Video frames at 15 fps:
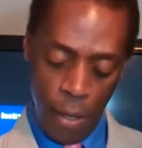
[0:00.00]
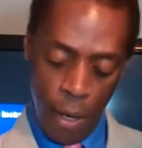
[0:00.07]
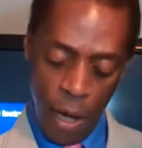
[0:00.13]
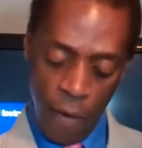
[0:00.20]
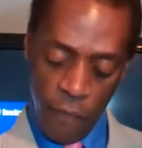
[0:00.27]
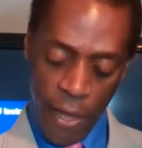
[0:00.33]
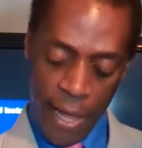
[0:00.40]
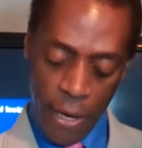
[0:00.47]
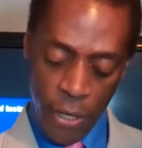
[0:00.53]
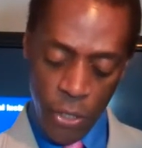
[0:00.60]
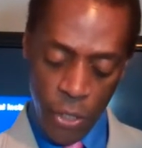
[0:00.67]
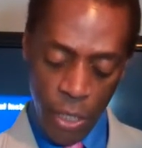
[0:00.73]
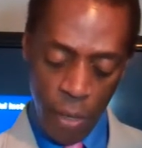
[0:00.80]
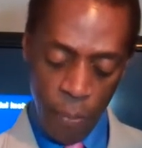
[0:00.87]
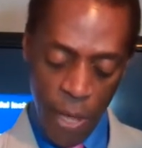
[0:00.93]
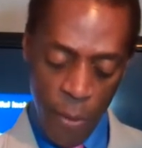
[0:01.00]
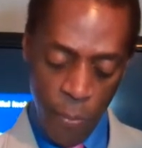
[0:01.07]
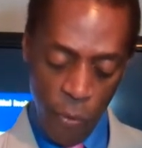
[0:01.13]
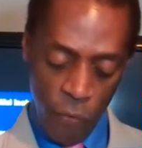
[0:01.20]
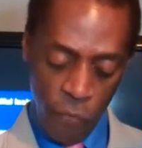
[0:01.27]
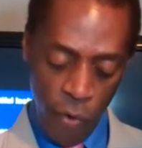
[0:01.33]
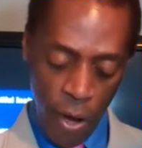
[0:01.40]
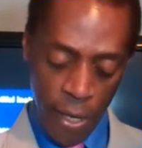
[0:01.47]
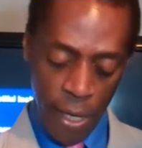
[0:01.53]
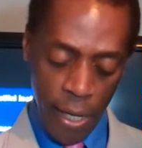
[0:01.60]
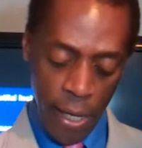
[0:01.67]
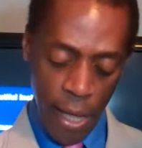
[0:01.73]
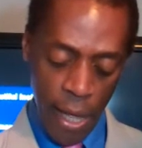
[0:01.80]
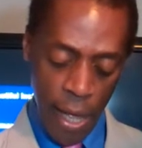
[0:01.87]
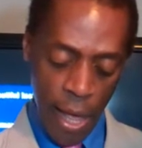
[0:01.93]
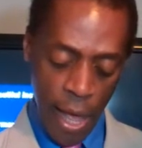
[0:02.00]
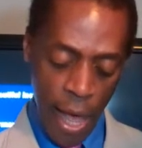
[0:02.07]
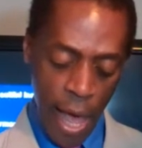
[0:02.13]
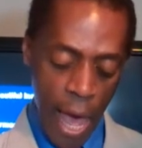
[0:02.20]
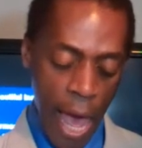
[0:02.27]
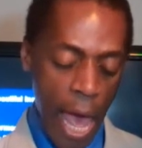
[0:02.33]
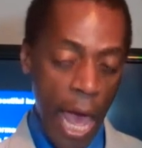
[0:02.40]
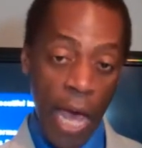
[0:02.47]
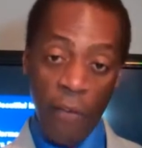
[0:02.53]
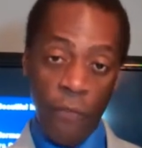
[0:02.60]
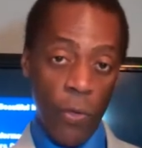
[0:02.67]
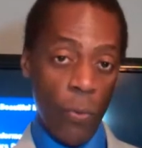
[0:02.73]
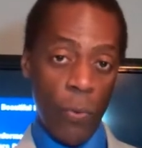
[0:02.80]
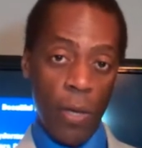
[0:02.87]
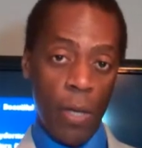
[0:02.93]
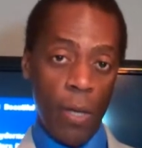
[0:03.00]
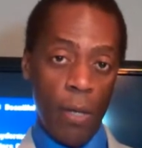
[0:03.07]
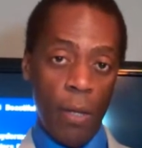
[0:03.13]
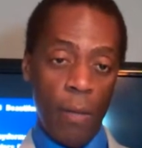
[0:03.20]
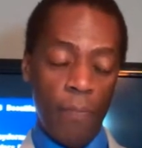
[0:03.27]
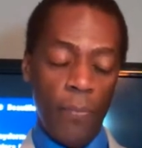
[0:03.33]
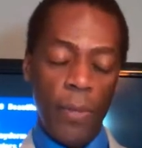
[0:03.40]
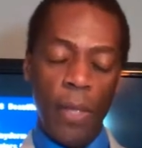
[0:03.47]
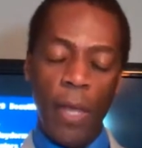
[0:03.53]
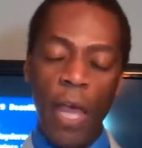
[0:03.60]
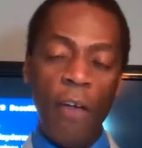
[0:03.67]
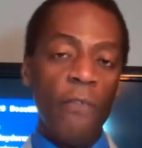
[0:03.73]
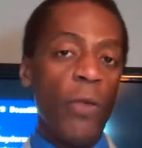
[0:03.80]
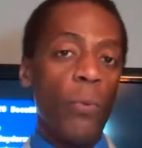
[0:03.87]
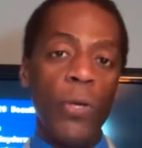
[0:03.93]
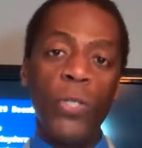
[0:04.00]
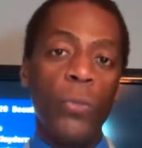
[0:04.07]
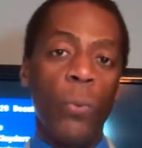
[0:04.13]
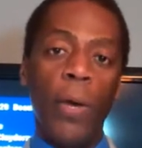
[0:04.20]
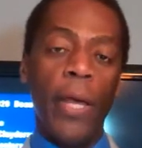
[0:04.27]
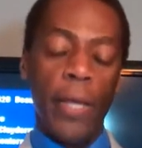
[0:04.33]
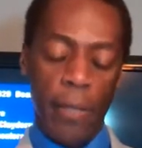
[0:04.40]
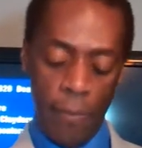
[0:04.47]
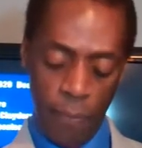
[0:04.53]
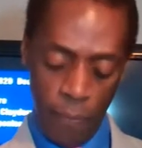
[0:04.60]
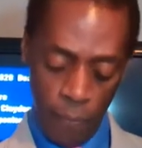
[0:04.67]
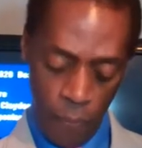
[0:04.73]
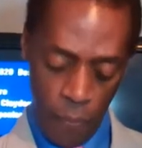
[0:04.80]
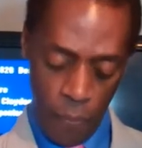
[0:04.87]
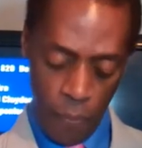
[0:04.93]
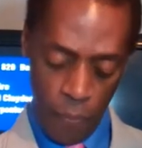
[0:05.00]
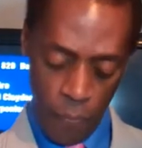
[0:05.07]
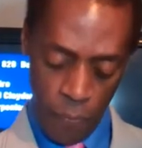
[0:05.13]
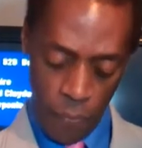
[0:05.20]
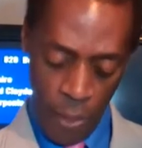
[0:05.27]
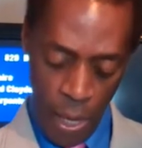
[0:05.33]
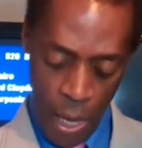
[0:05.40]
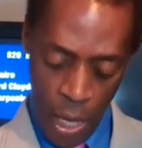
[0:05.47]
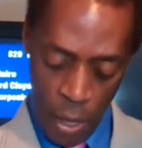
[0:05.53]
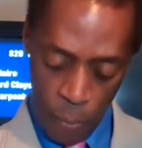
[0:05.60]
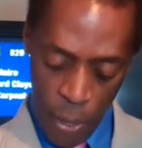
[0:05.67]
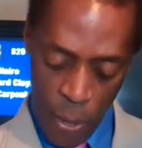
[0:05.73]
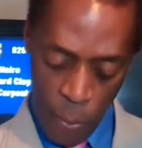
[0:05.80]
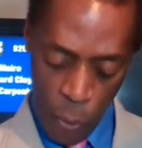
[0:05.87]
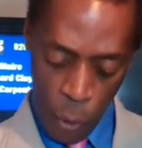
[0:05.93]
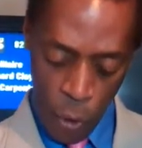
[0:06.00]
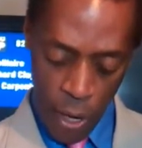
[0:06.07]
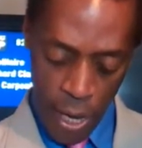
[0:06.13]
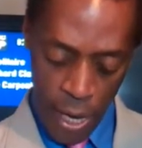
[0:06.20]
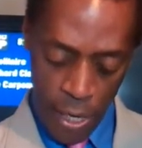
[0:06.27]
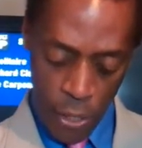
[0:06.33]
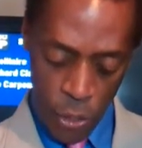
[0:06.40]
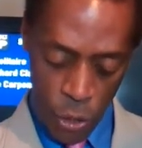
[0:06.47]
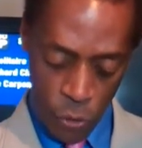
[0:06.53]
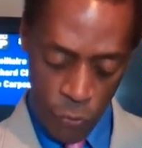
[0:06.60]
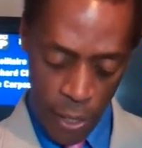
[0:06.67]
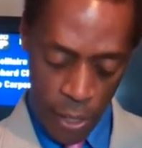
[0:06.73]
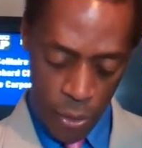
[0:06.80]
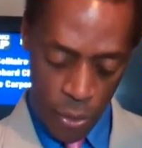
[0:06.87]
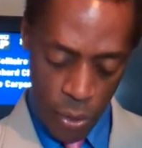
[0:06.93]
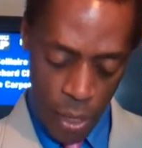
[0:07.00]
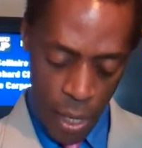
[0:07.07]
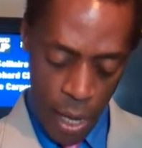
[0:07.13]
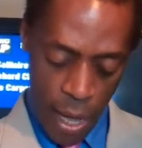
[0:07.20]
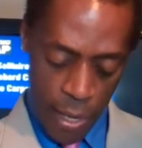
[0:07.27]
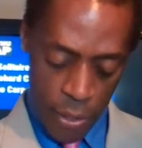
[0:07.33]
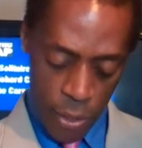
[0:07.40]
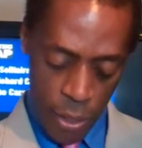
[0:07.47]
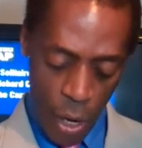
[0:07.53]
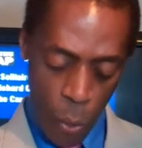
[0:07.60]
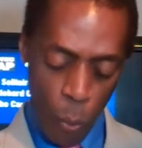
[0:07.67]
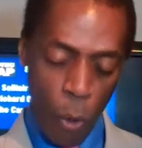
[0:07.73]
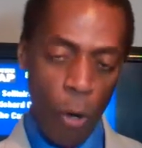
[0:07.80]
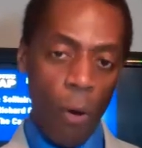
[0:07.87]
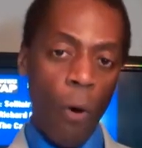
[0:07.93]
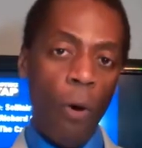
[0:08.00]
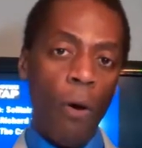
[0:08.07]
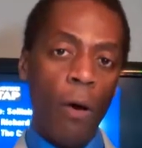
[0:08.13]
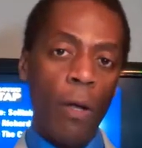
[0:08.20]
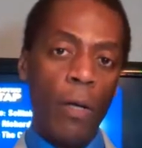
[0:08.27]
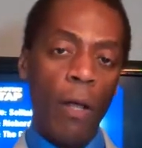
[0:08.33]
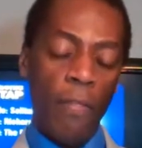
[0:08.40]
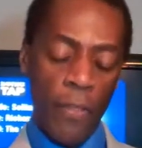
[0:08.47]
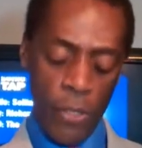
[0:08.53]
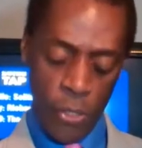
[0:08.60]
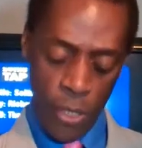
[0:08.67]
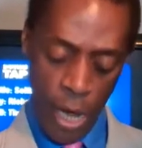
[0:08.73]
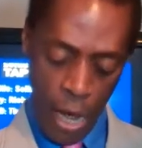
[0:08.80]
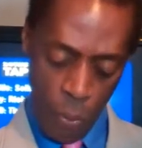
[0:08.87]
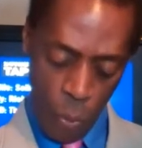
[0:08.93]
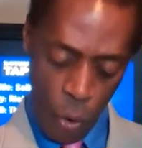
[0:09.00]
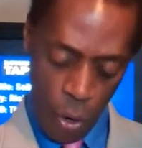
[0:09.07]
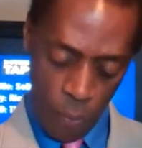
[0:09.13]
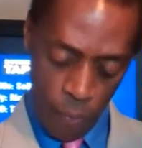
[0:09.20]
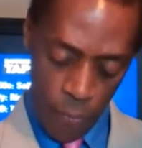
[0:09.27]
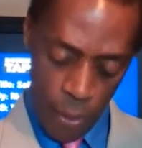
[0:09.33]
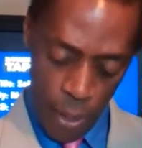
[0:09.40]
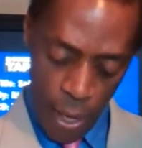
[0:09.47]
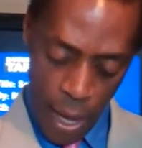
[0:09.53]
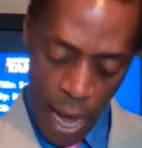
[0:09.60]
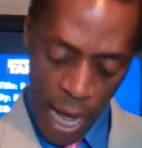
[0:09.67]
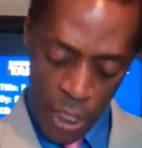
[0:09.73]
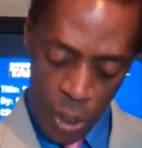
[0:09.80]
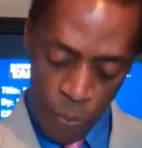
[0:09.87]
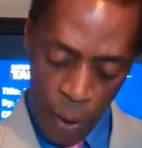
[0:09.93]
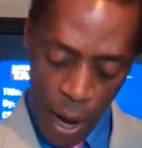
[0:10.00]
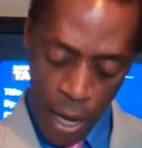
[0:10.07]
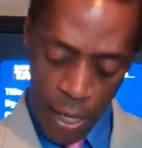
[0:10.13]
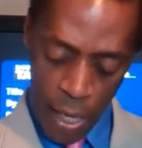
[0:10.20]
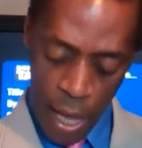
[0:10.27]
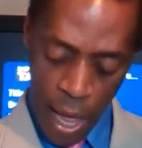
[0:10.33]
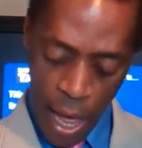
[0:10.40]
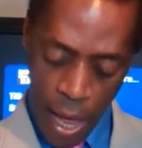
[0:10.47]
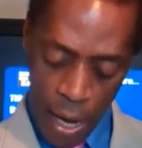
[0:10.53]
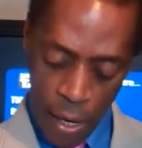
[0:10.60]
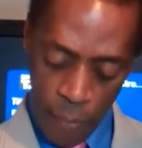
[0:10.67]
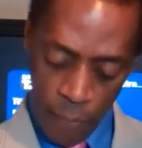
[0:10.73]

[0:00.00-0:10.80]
of inner city people running everywhere, every which way. People were in the streets and some were on the sidewalk. I spotted an